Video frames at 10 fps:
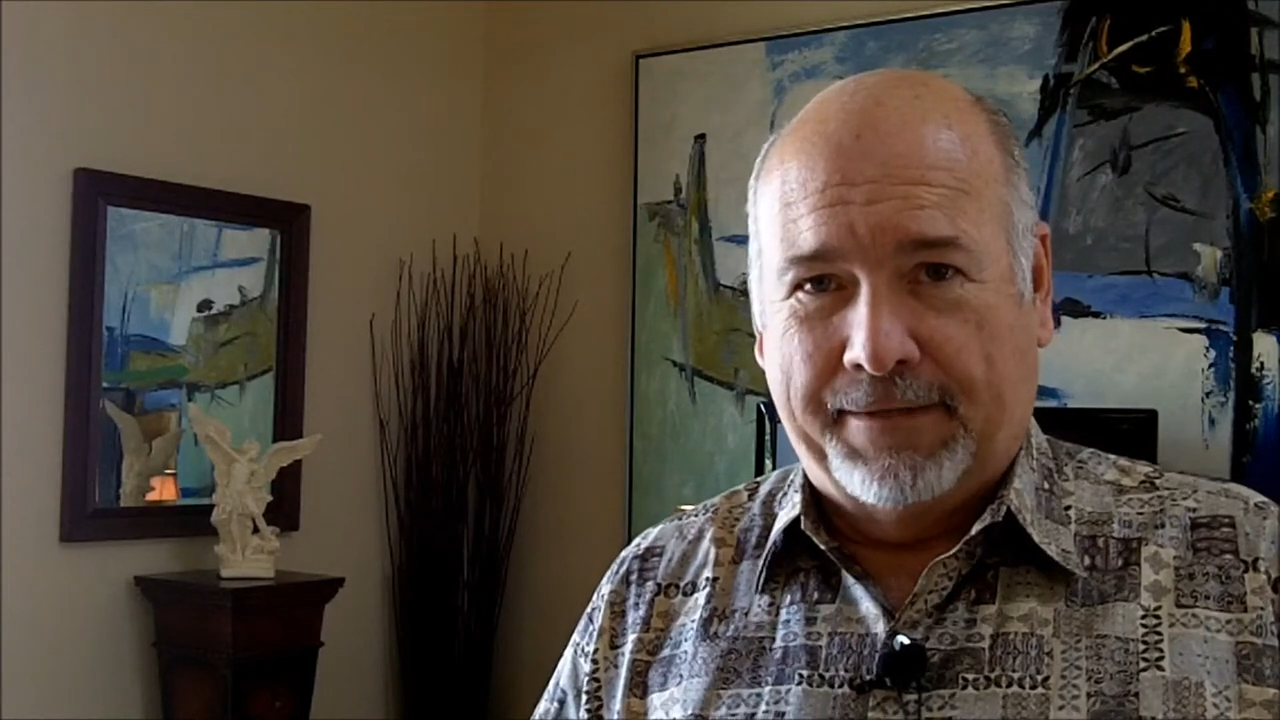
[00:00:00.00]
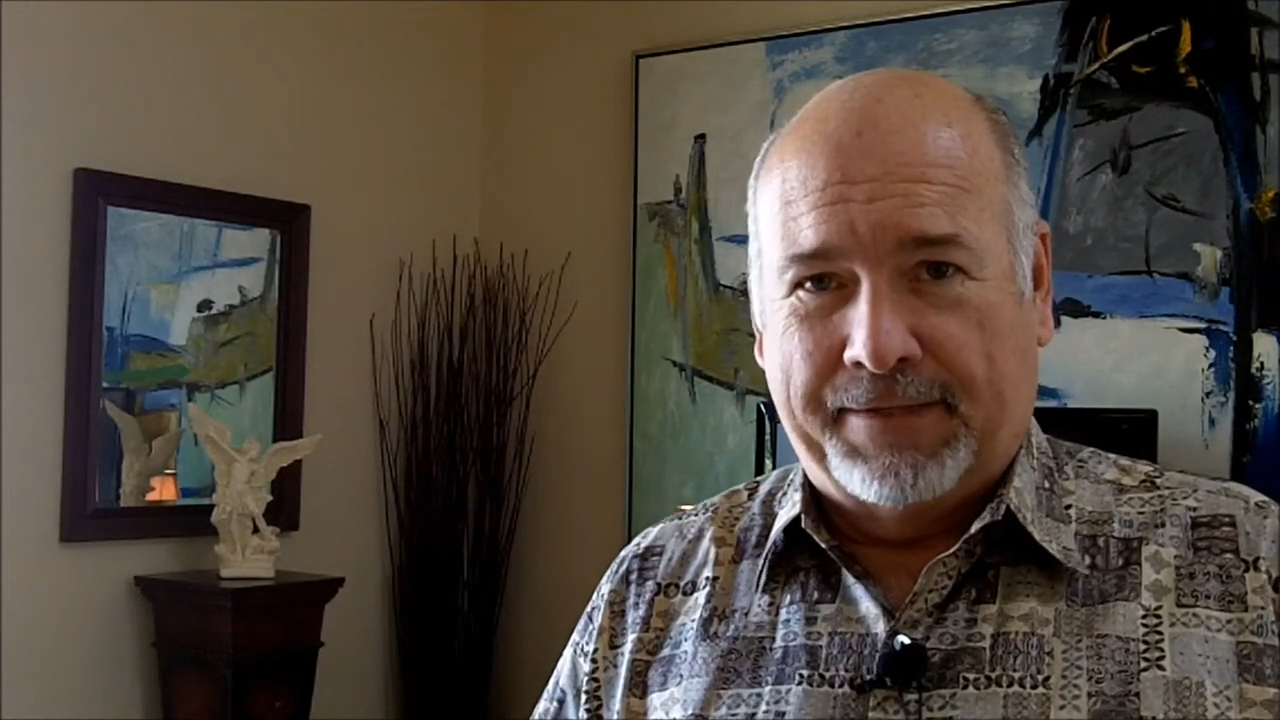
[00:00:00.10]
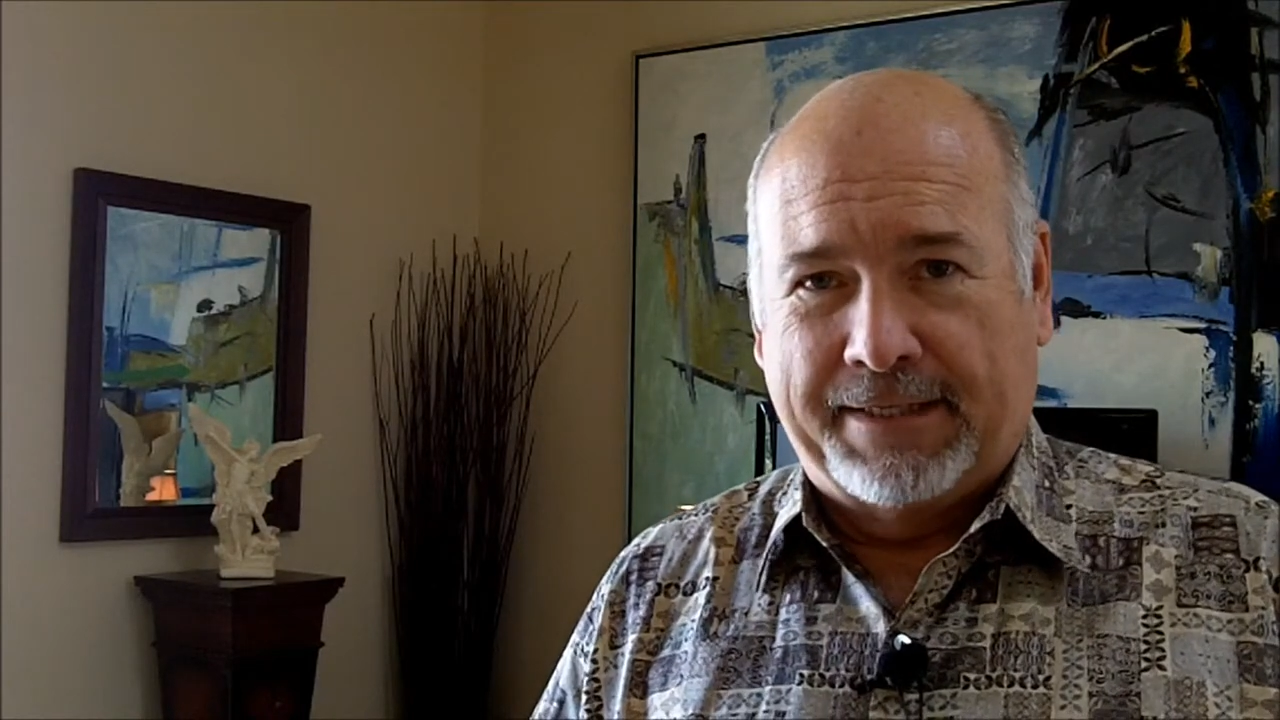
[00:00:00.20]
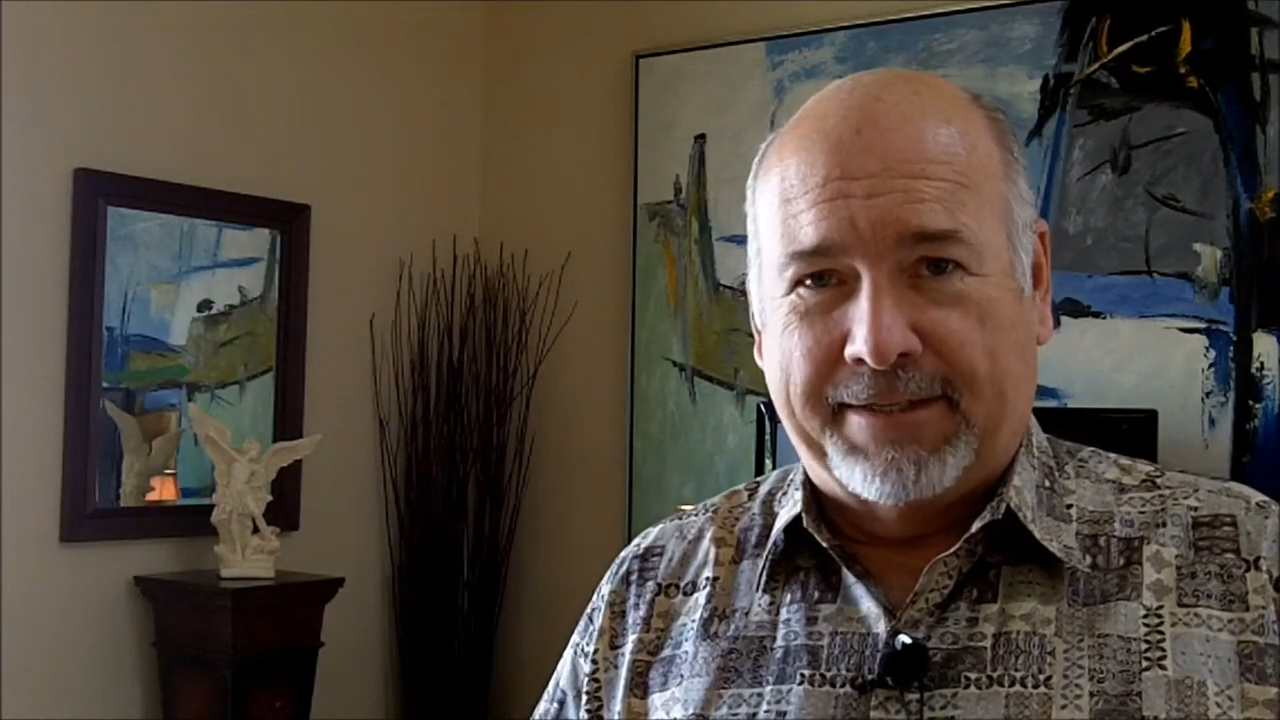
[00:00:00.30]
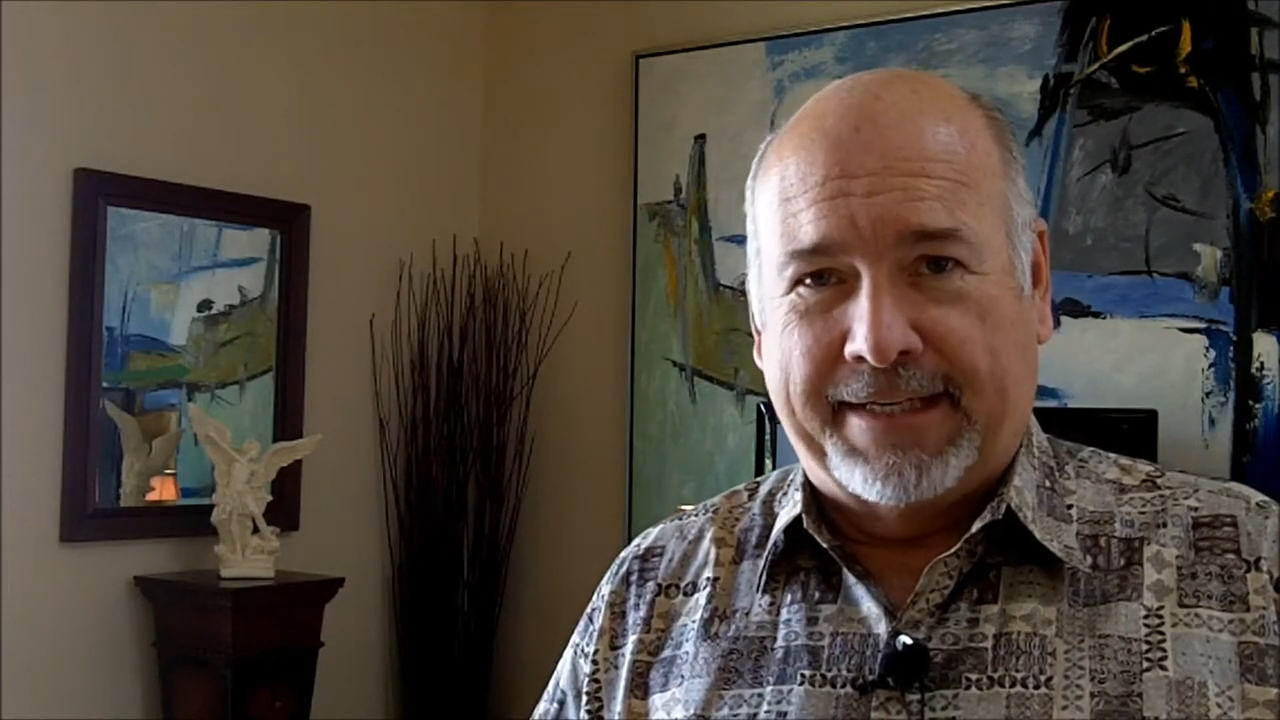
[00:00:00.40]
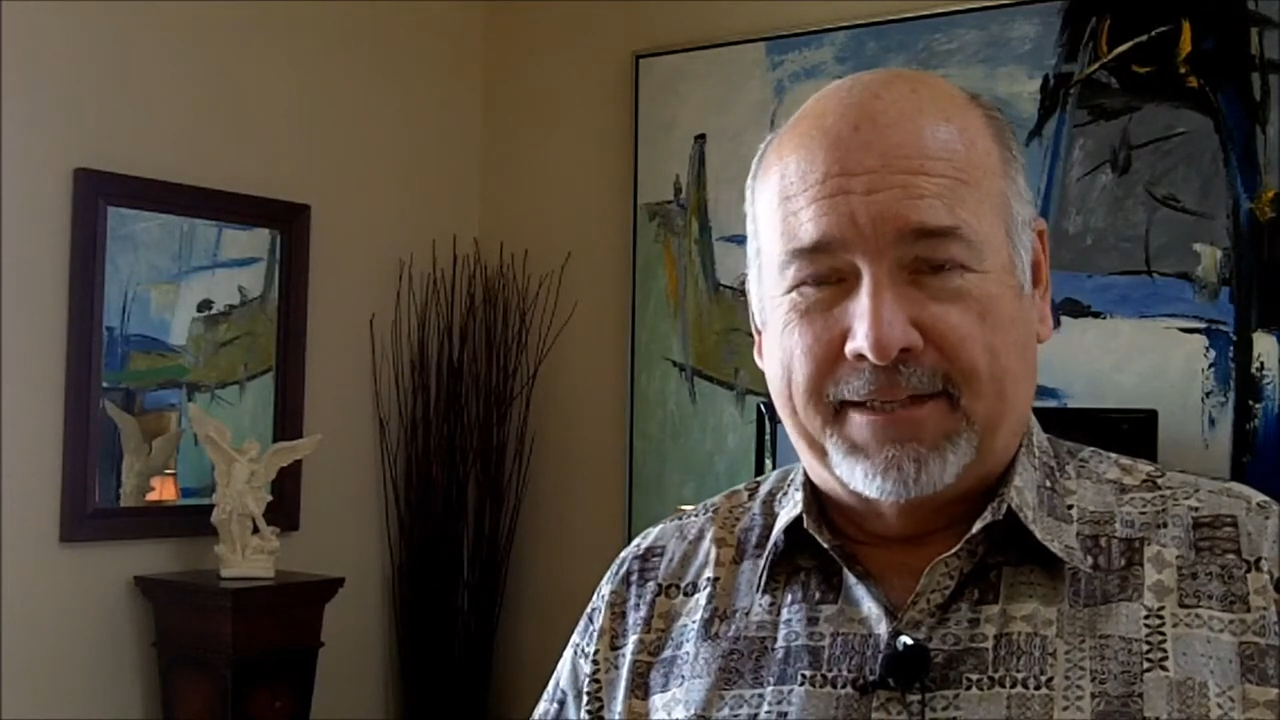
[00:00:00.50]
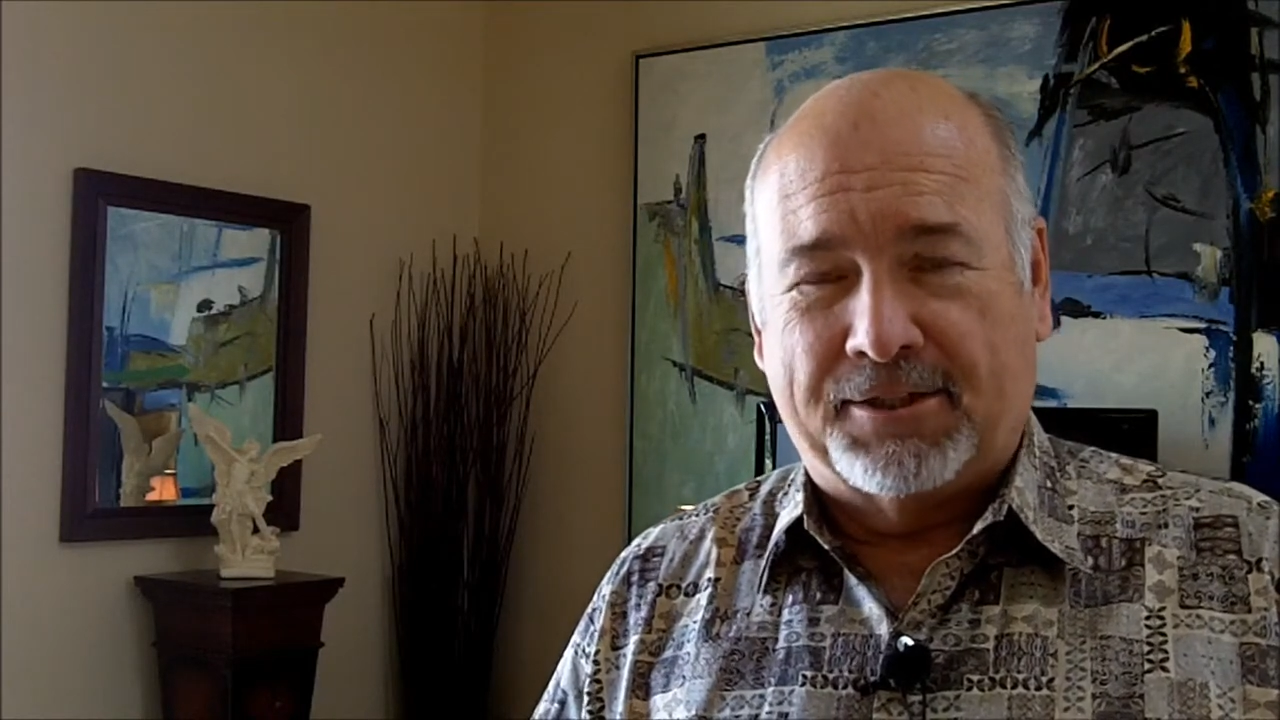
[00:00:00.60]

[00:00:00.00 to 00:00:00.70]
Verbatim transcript: The internet